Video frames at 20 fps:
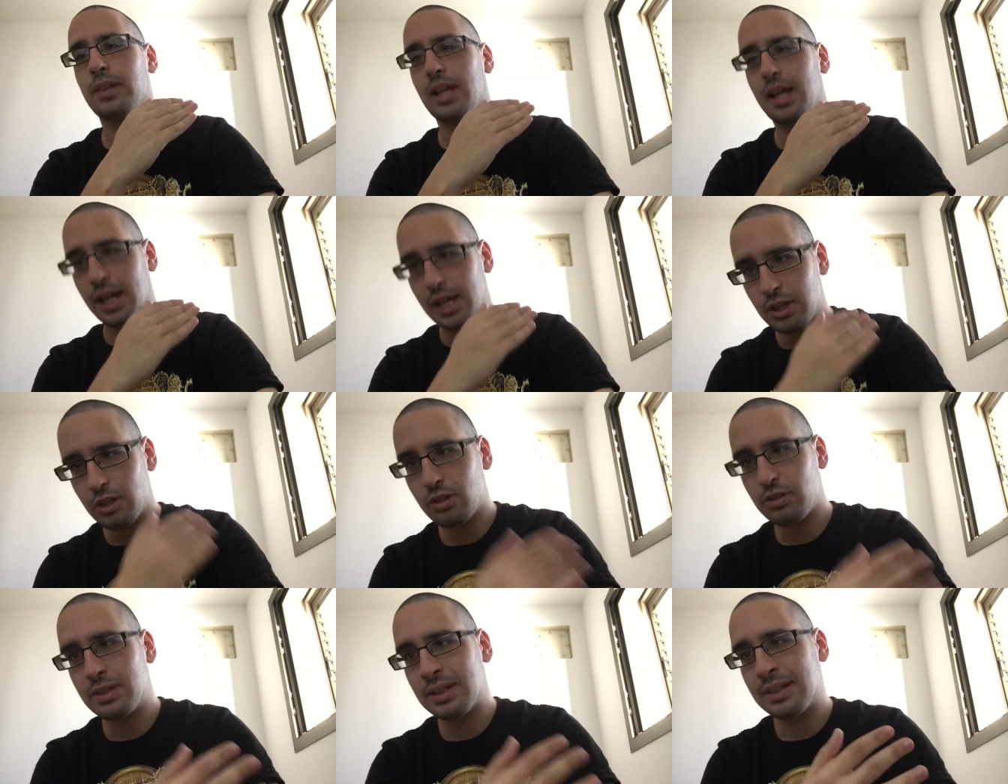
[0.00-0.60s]
I
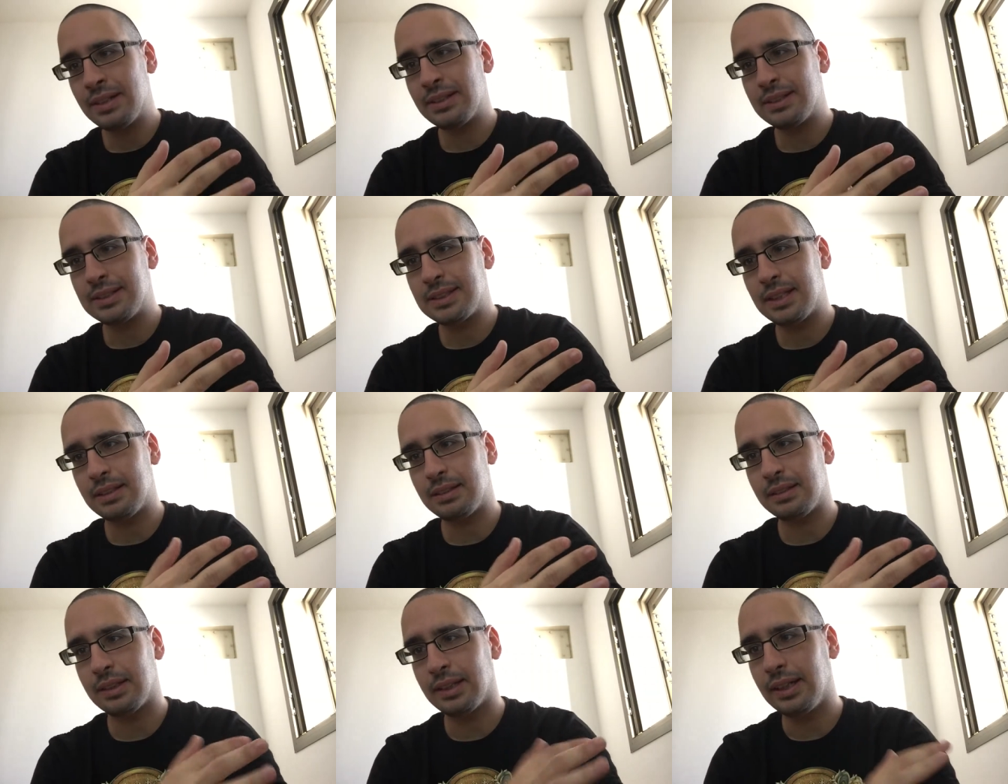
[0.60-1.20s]
don't
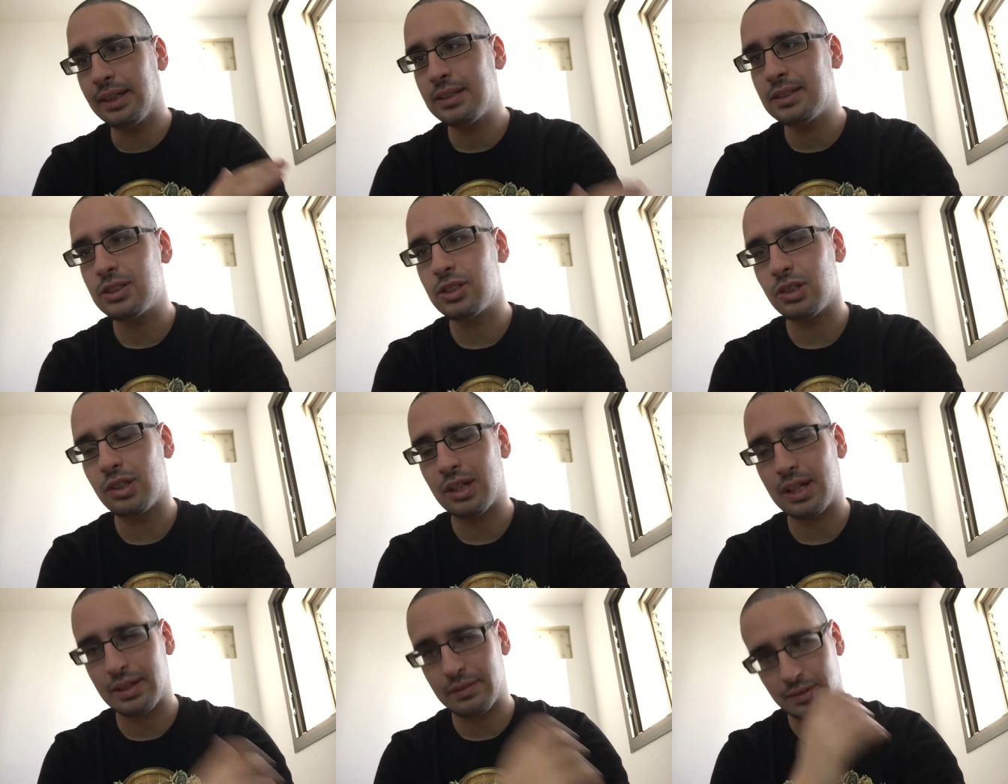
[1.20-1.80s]
understand Greek,
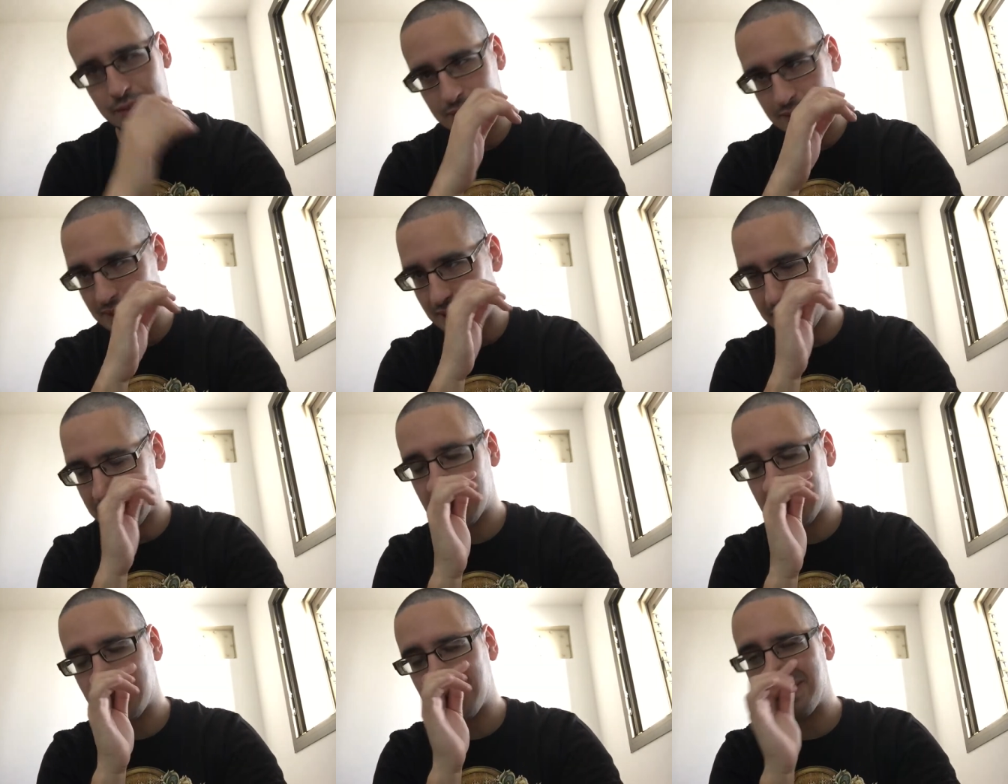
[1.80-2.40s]
so I was
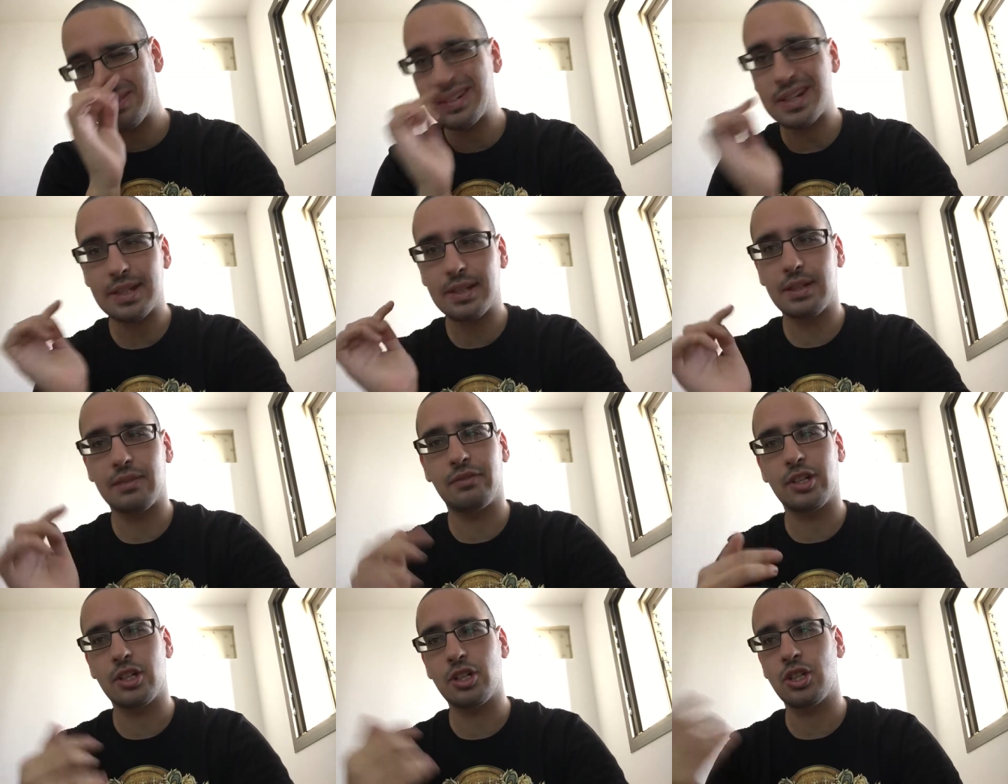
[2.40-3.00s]
lucky to find
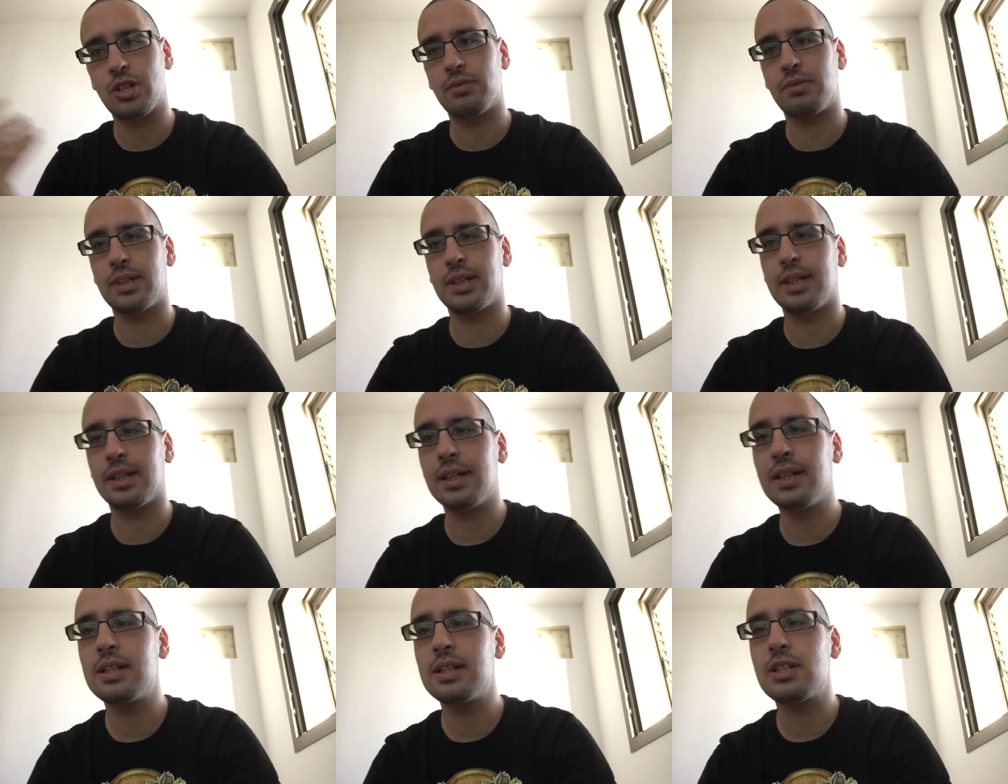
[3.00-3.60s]
a version with
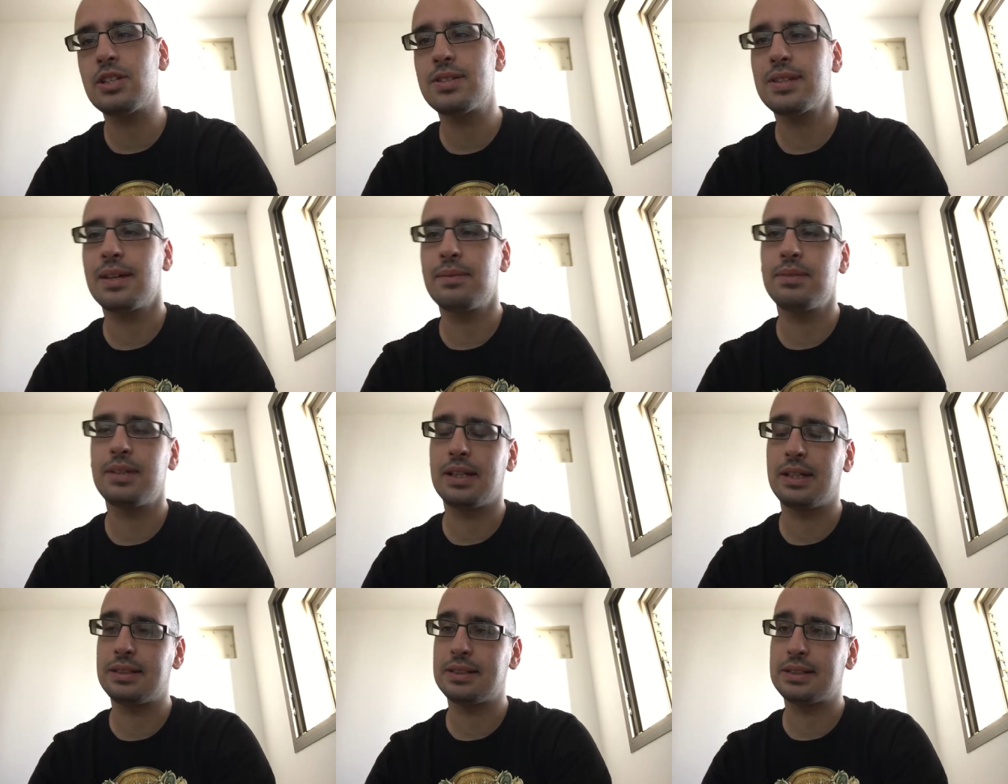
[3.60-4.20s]
an English
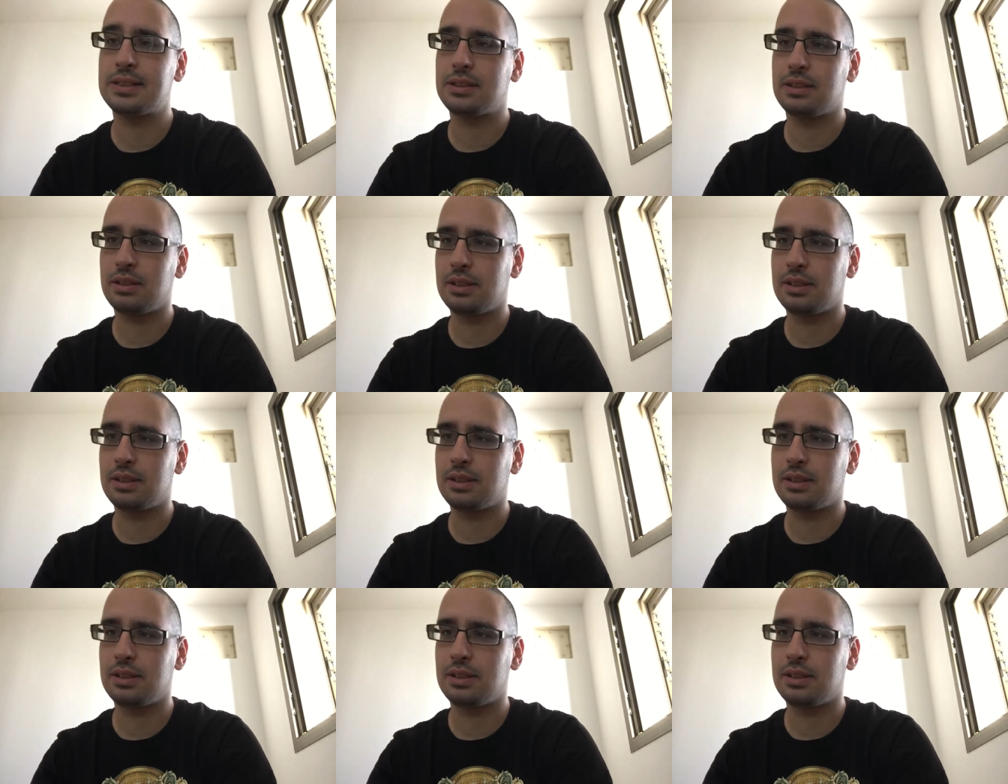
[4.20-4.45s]
subtitles,